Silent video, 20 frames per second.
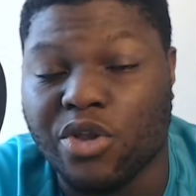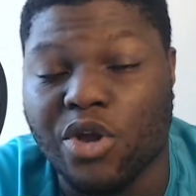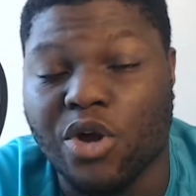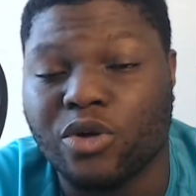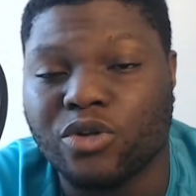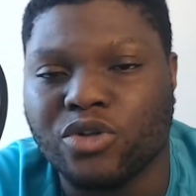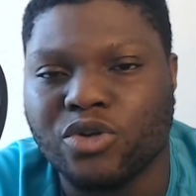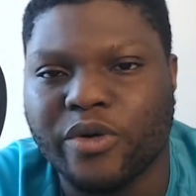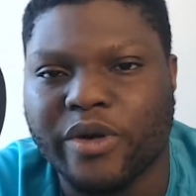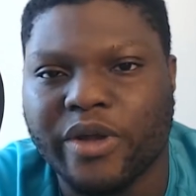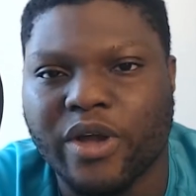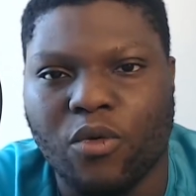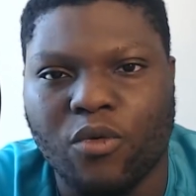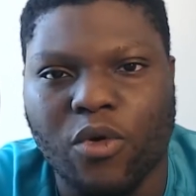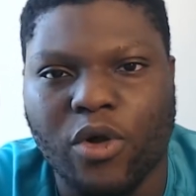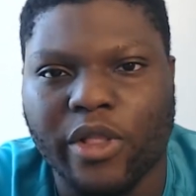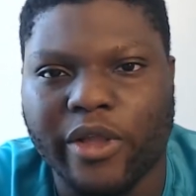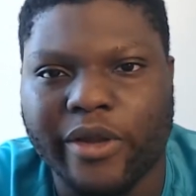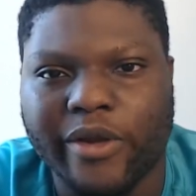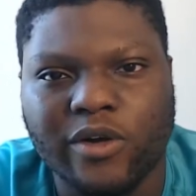doing a
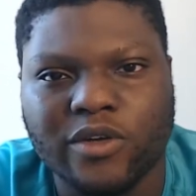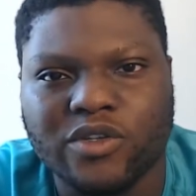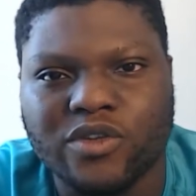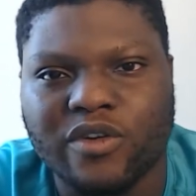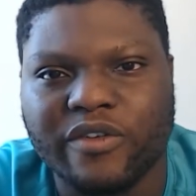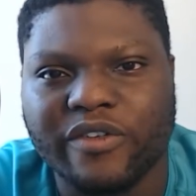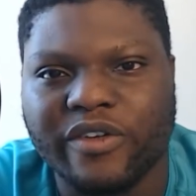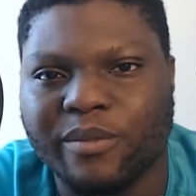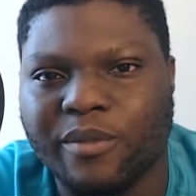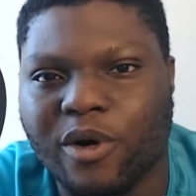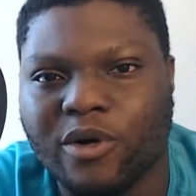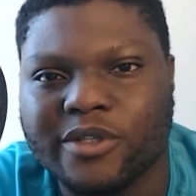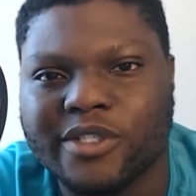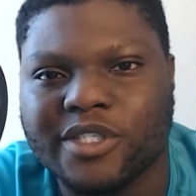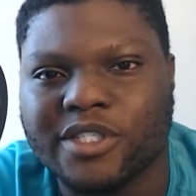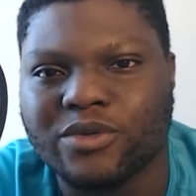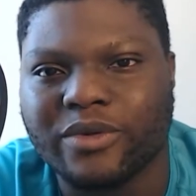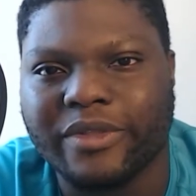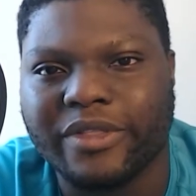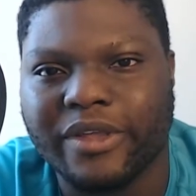roller coaster of emotions
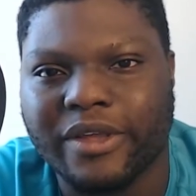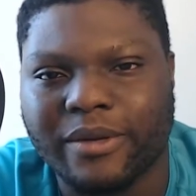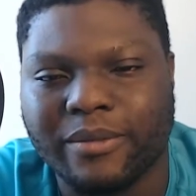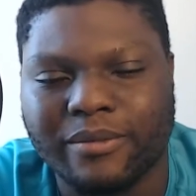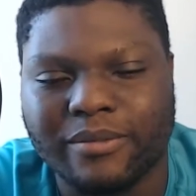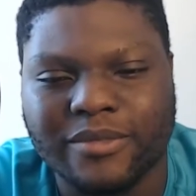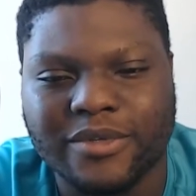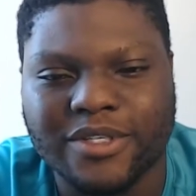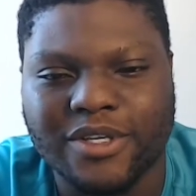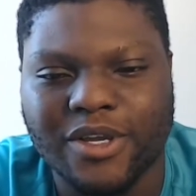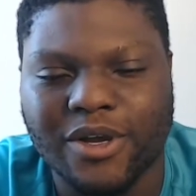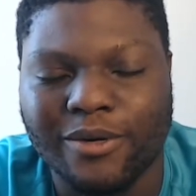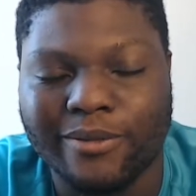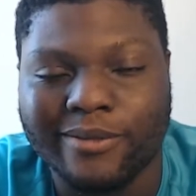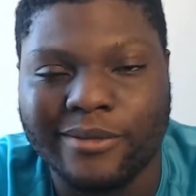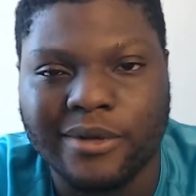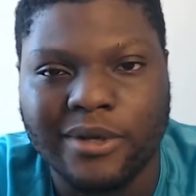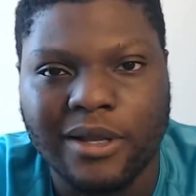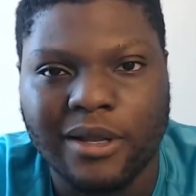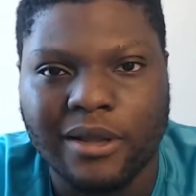with him.
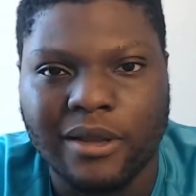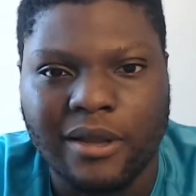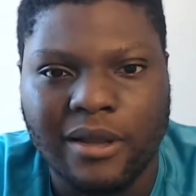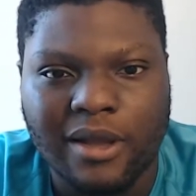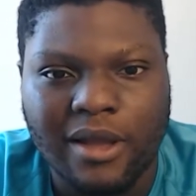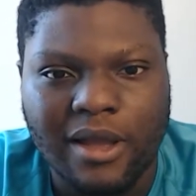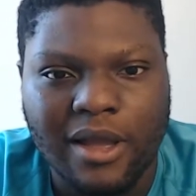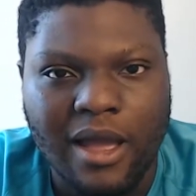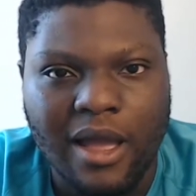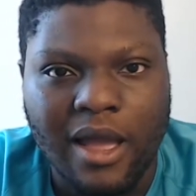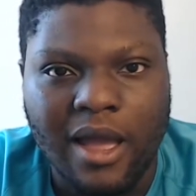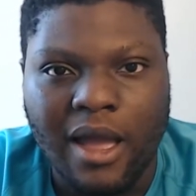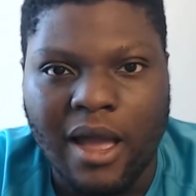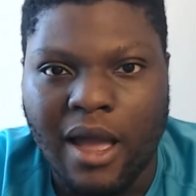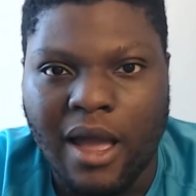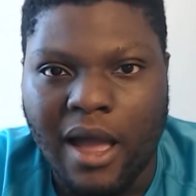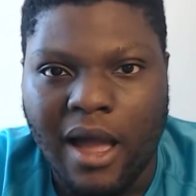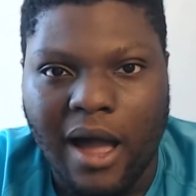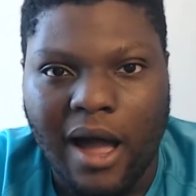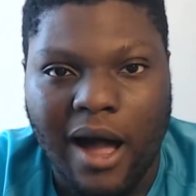So
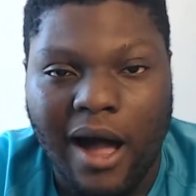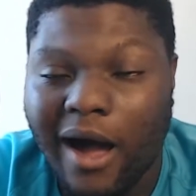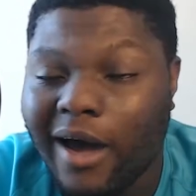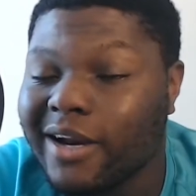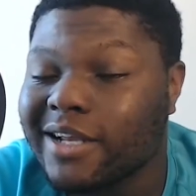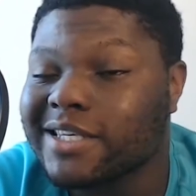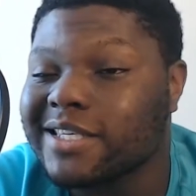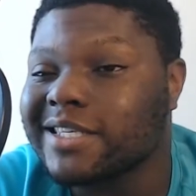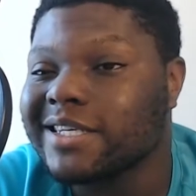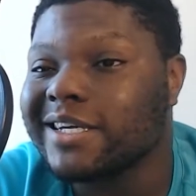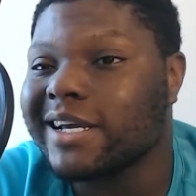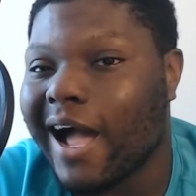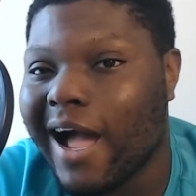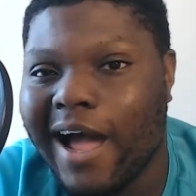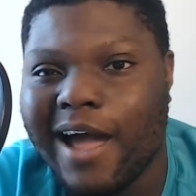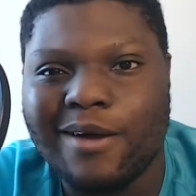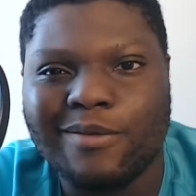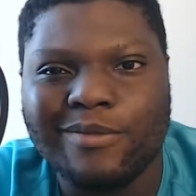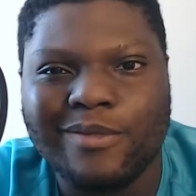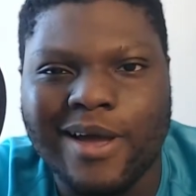honestly,
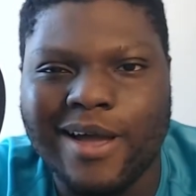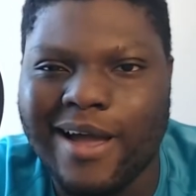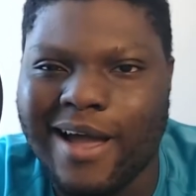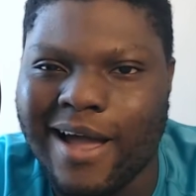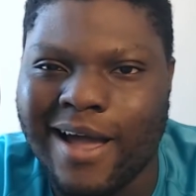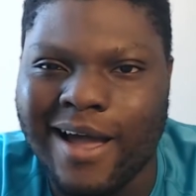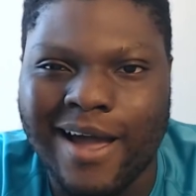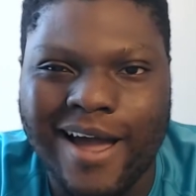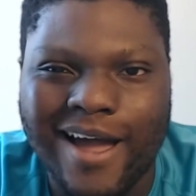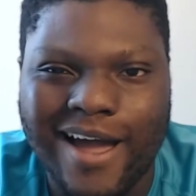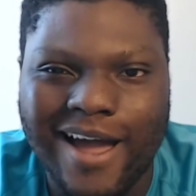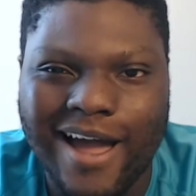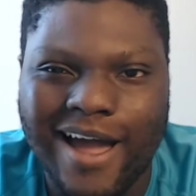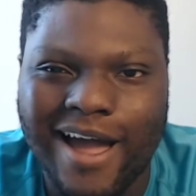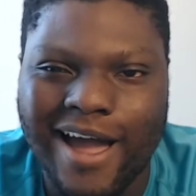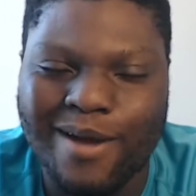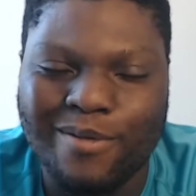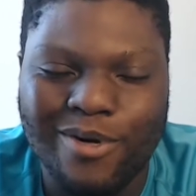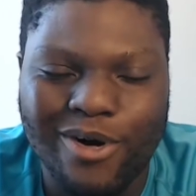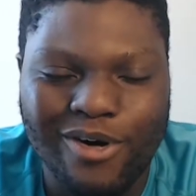I'm
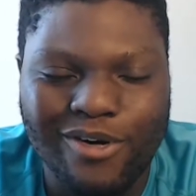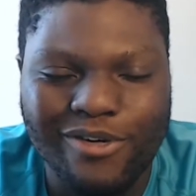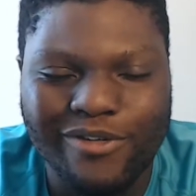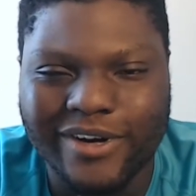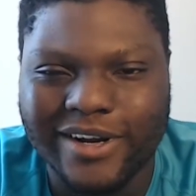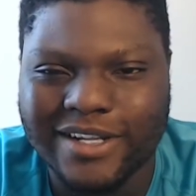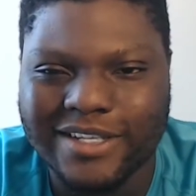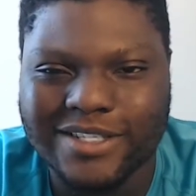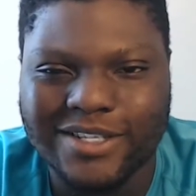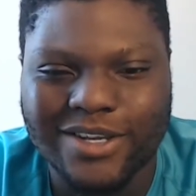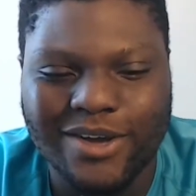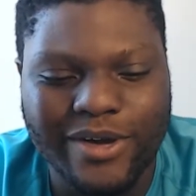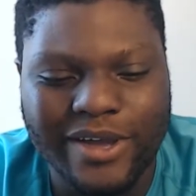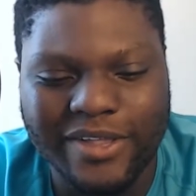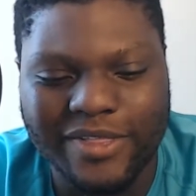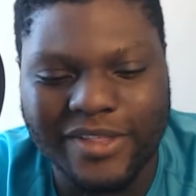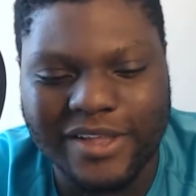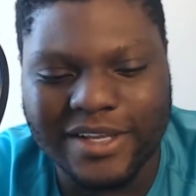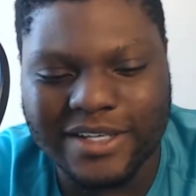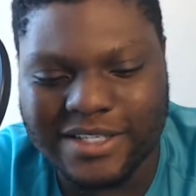I'm over it. So in
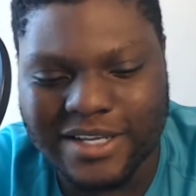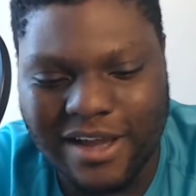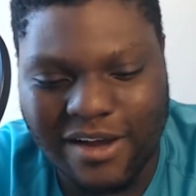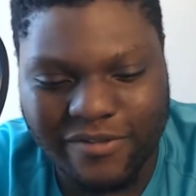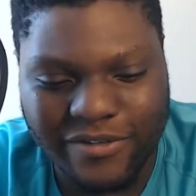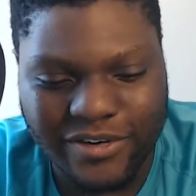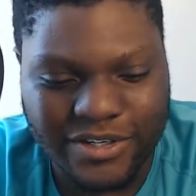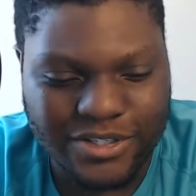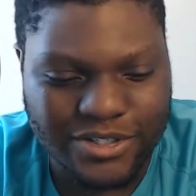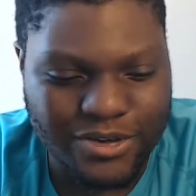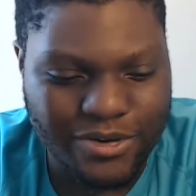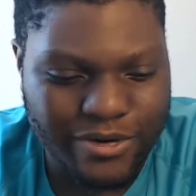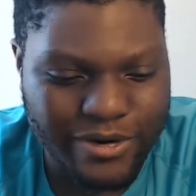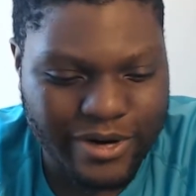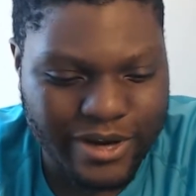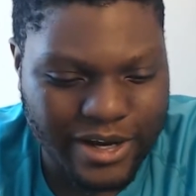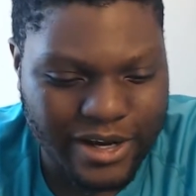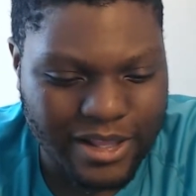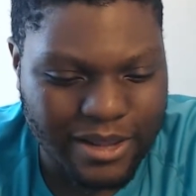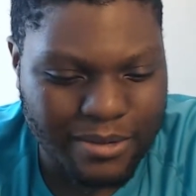this cover story
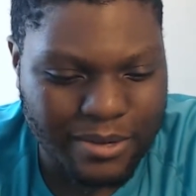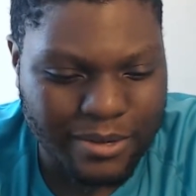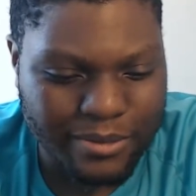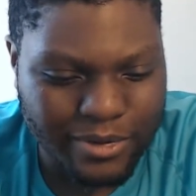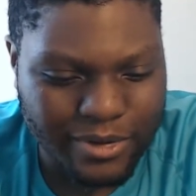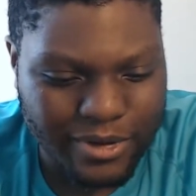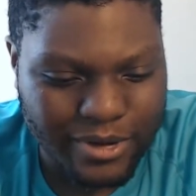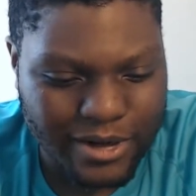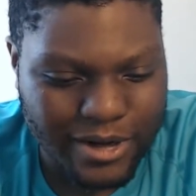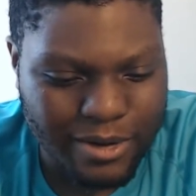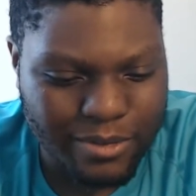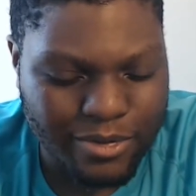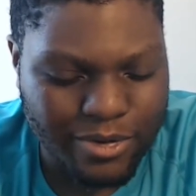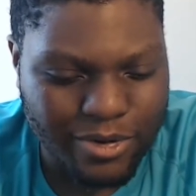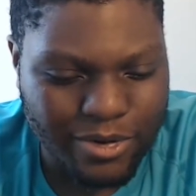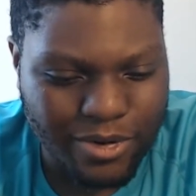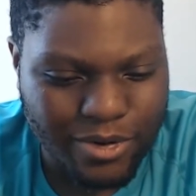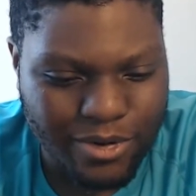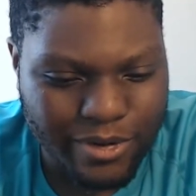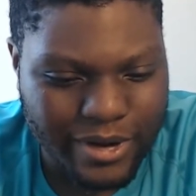here, let me pull it up real
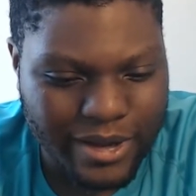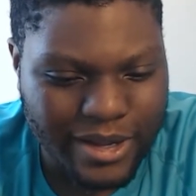quick.